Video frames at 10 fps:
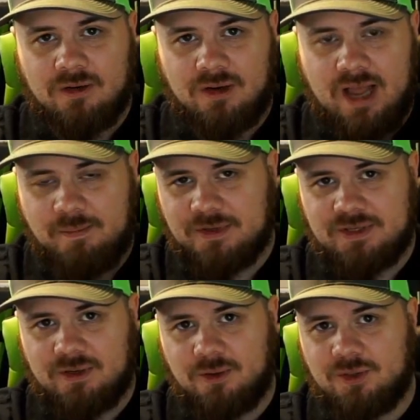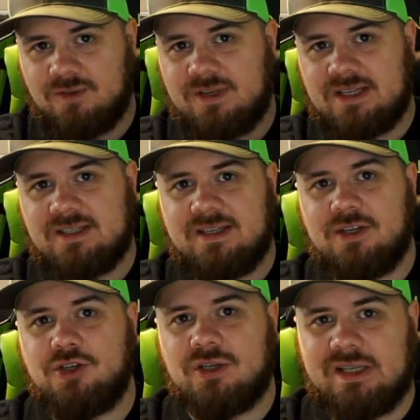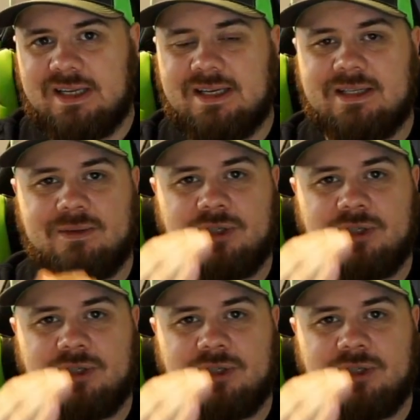episodes of Destination Linux,